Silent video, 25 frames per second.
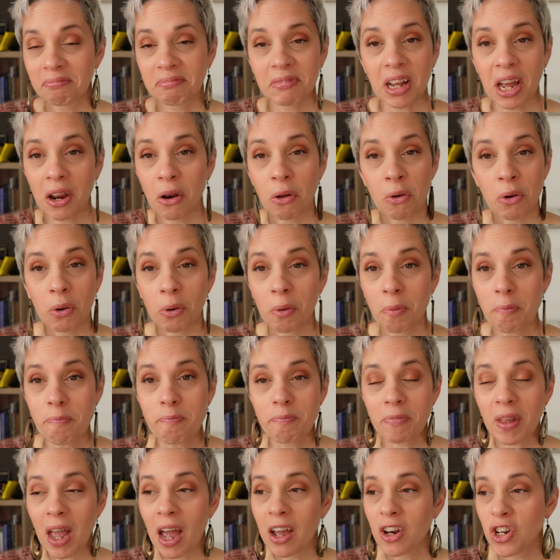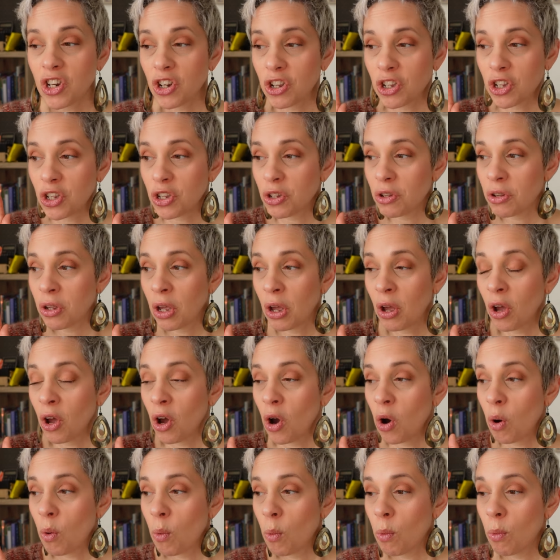I don't know. I just
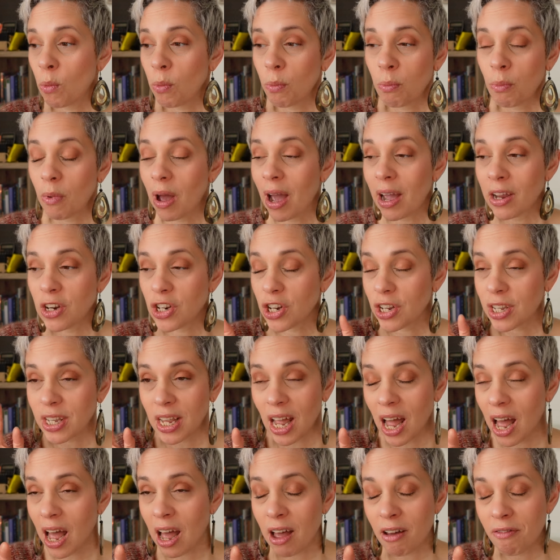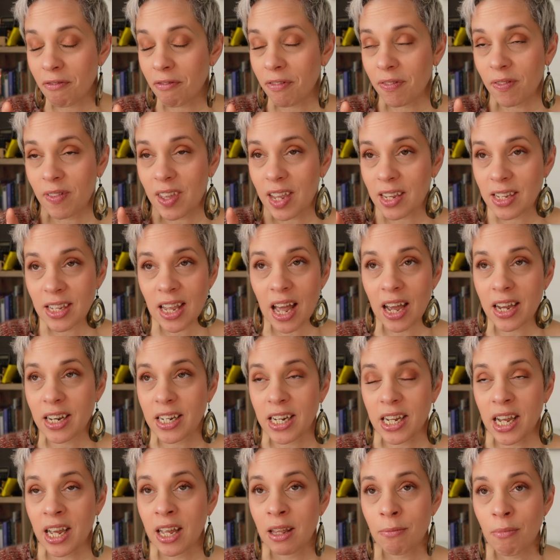have this
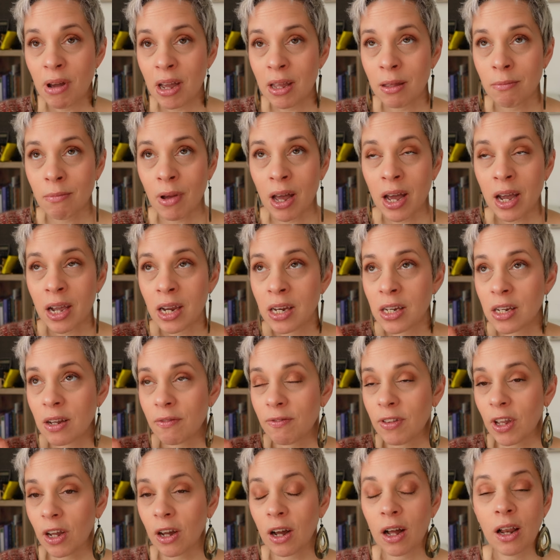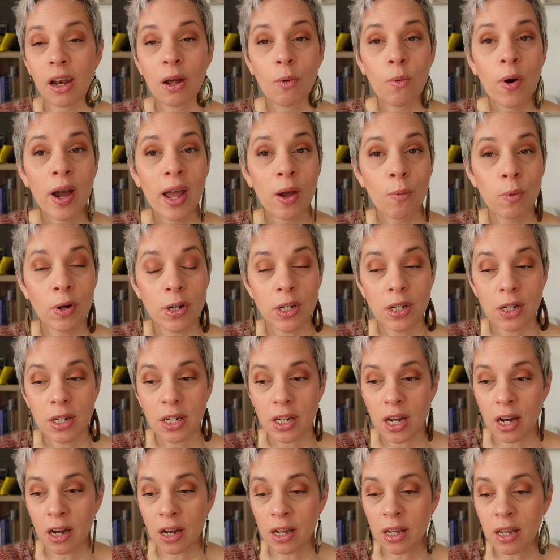idea in my mind of the colorway I want to
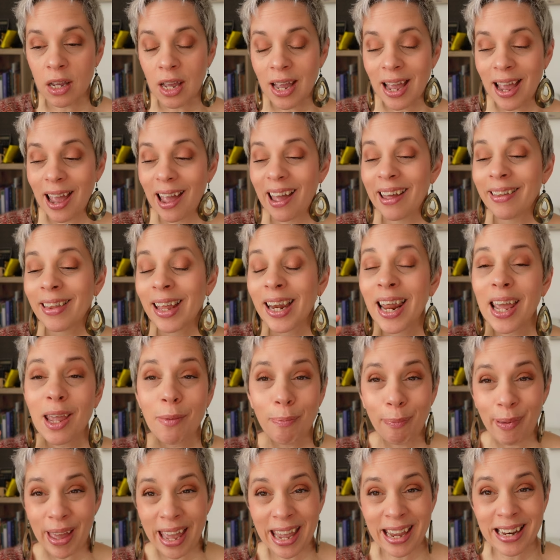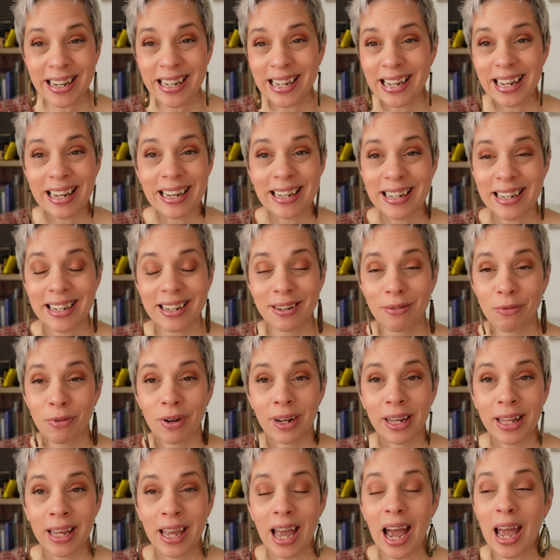dye. And then I paint it,
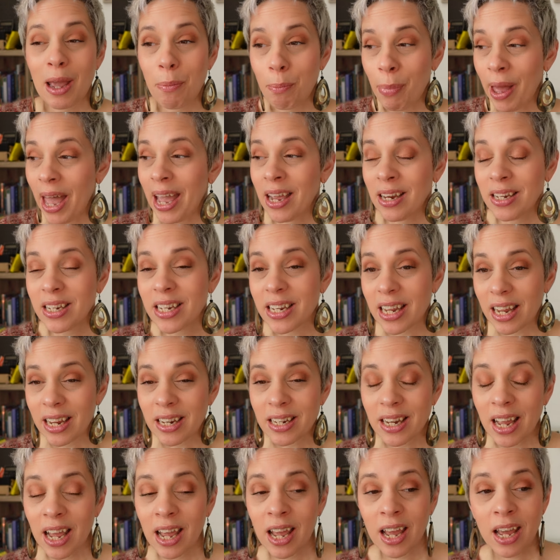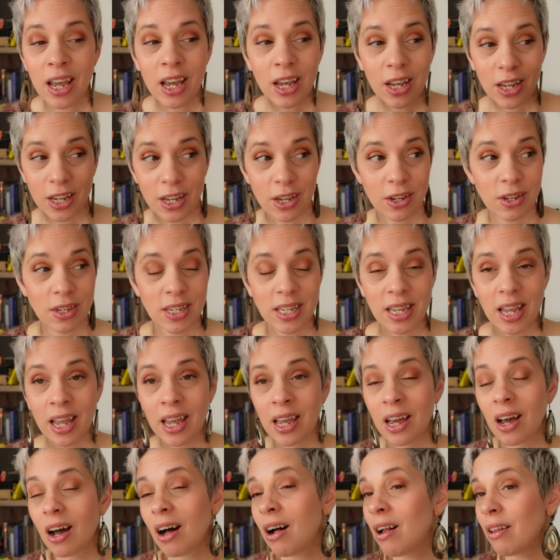really. I paint it
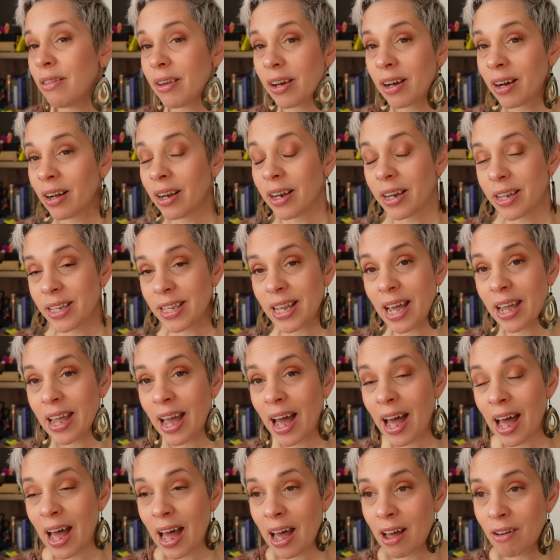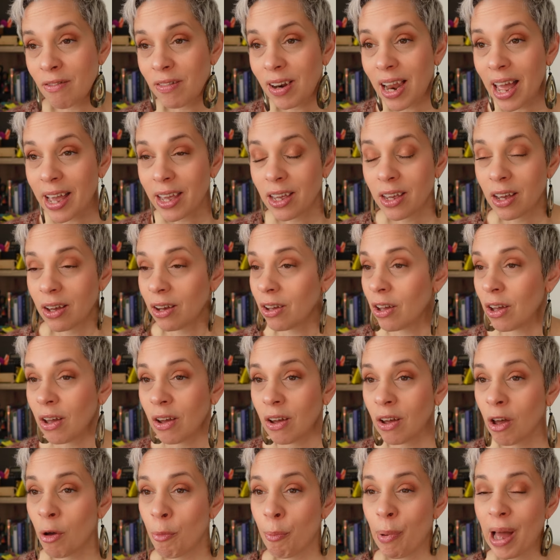using all the colors I have, like
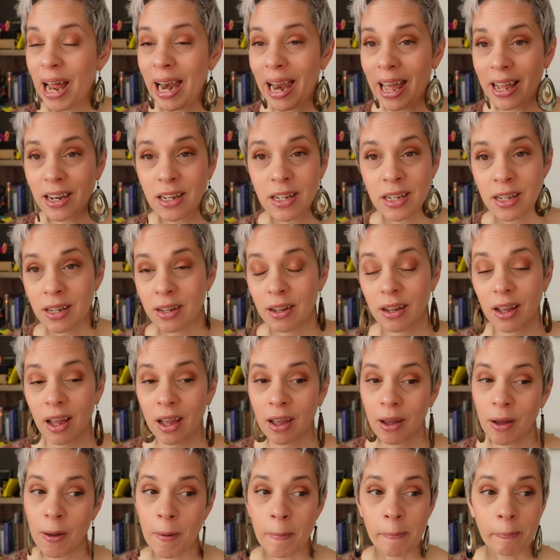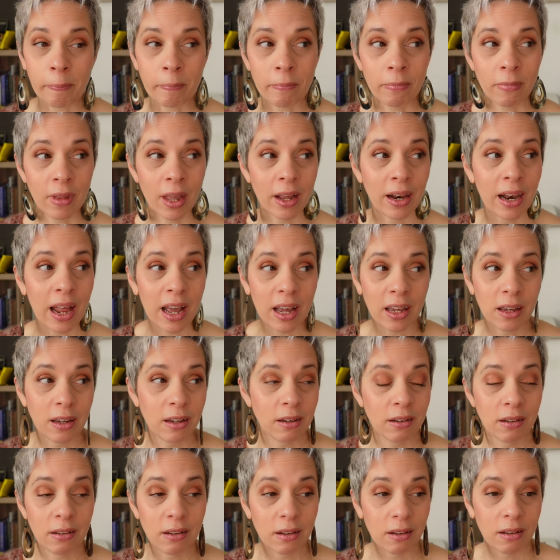a palette,
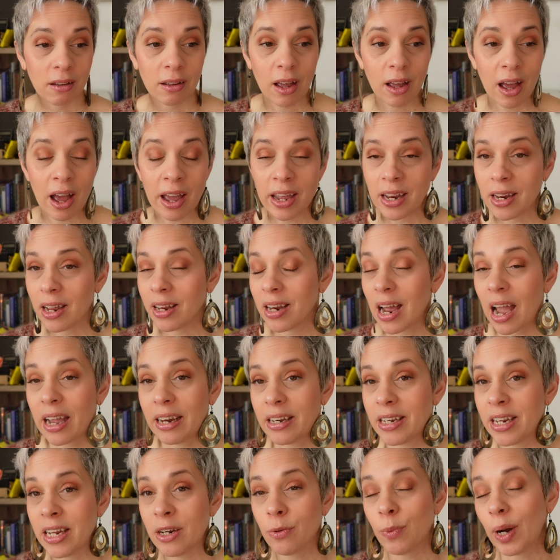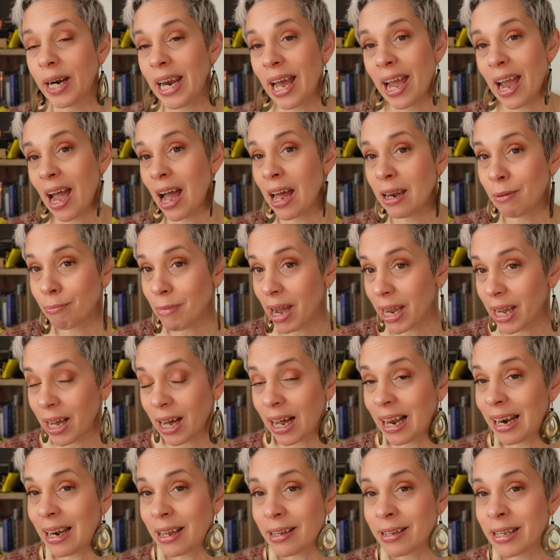like I did when I had my
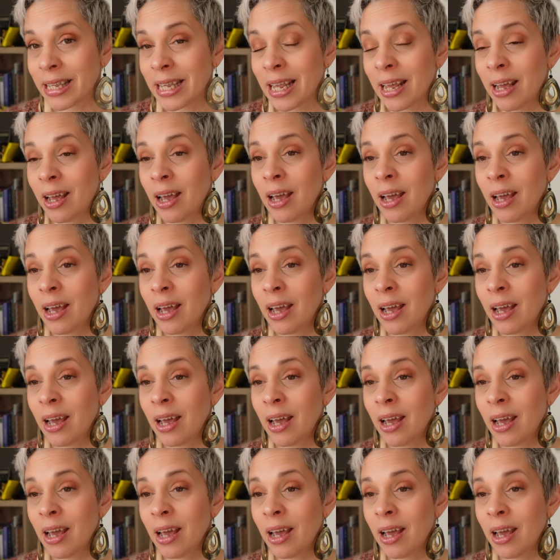colors